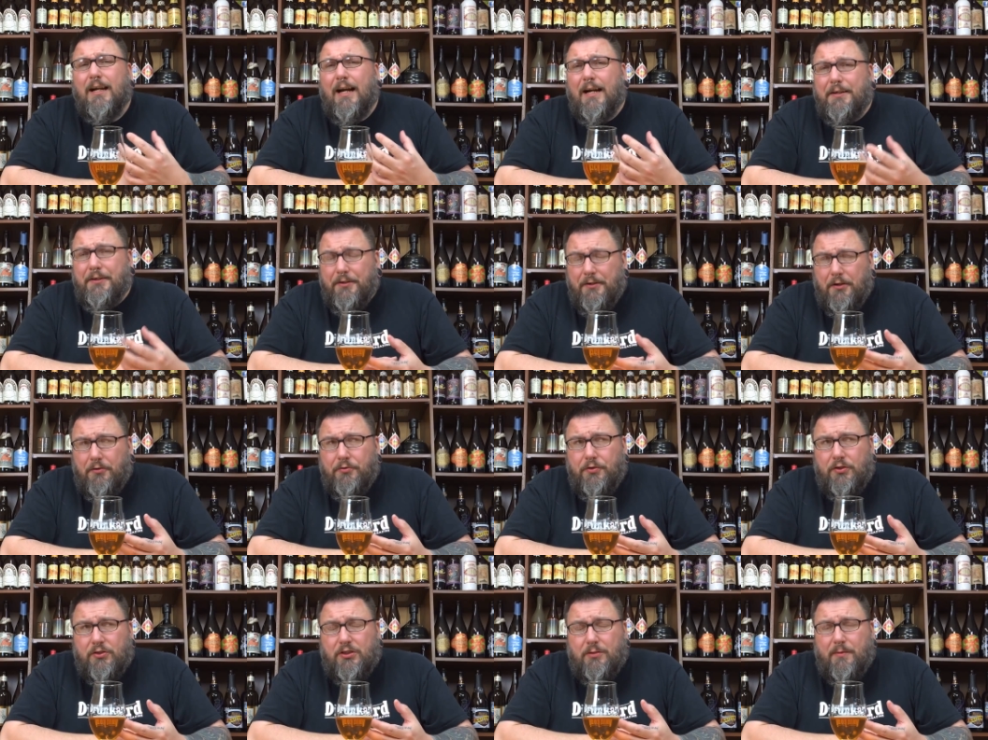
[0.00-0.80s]
I know
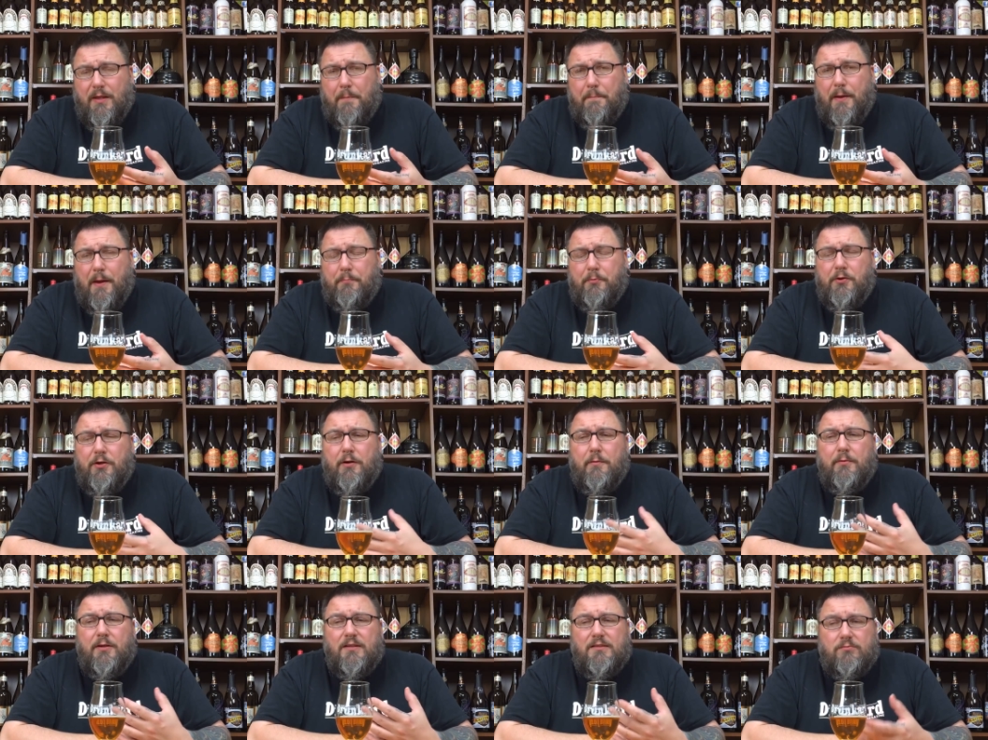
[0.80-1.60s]
there's some of that pepper in
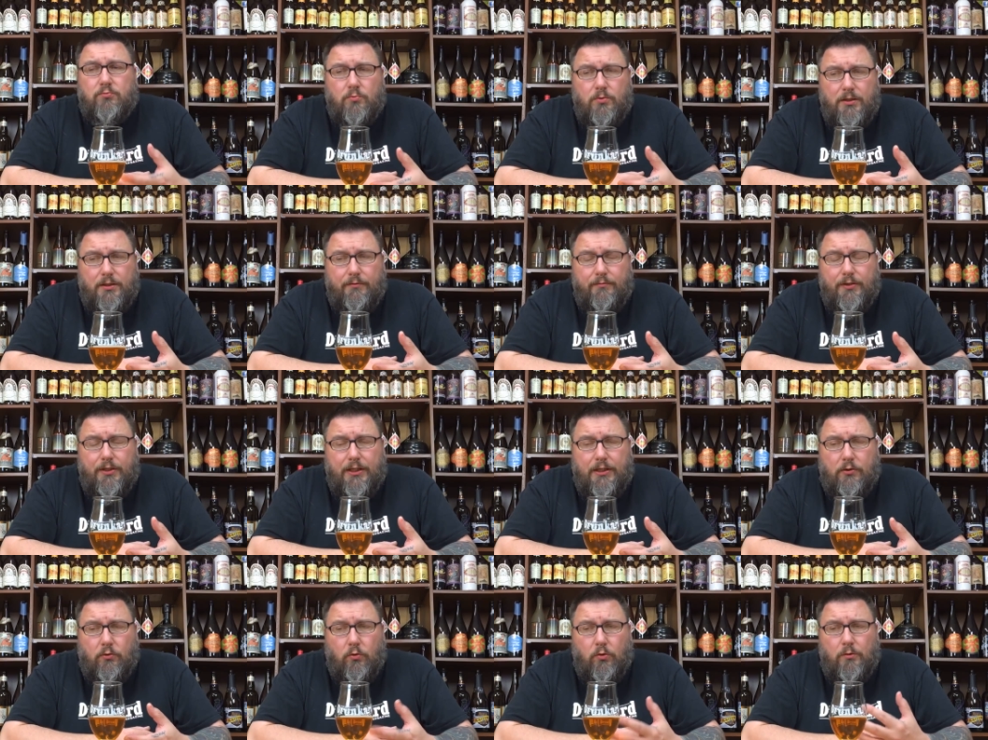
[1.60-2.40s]
there, but it's really,
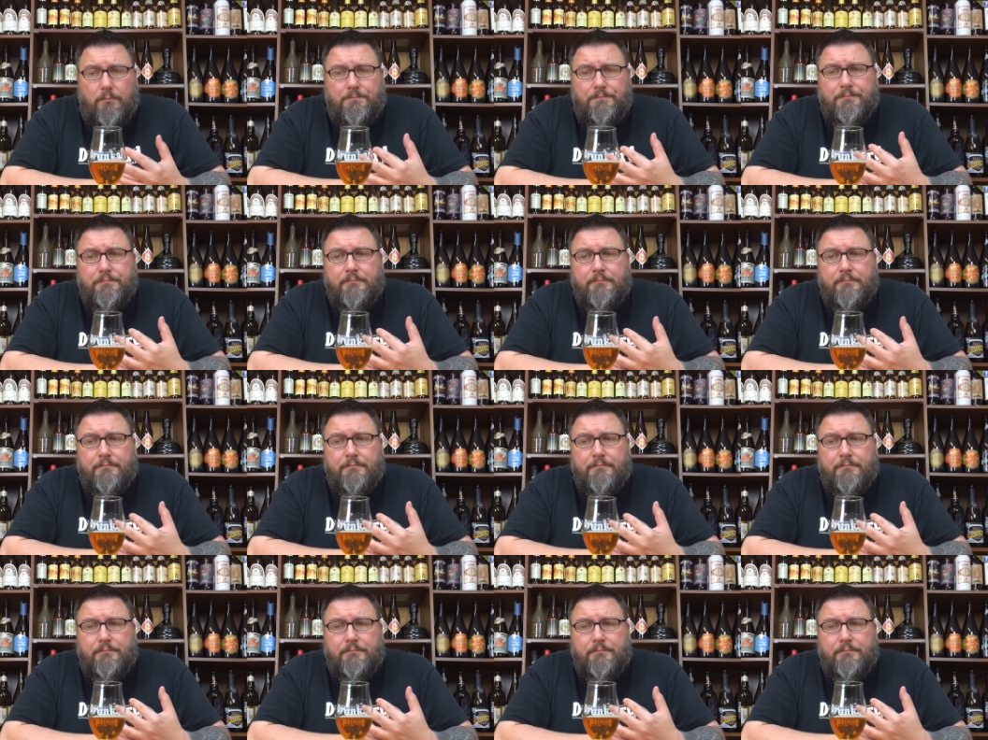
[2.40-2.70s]
really cool.